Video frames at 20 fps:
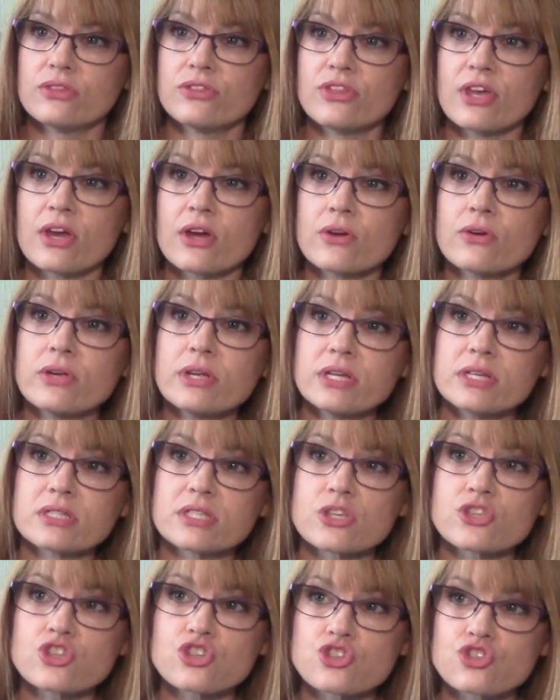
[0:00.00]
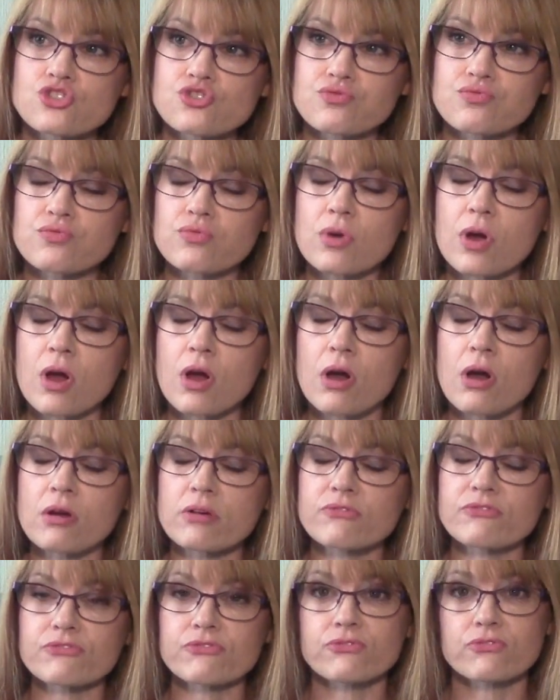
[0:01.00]
There is a
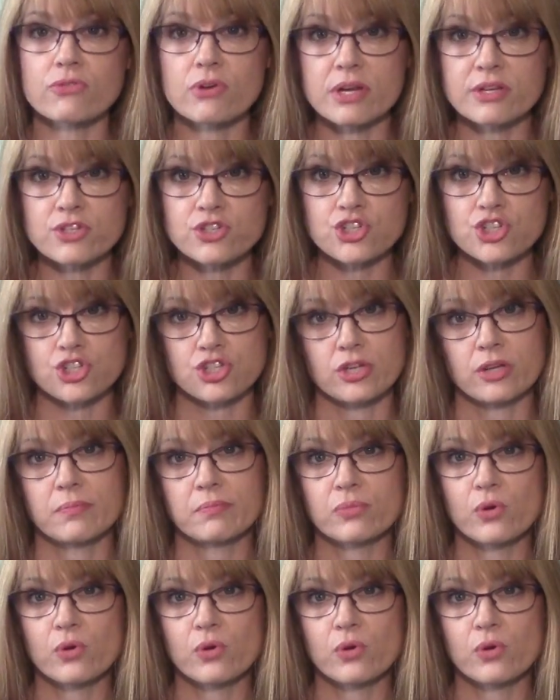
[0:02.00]
strong friendship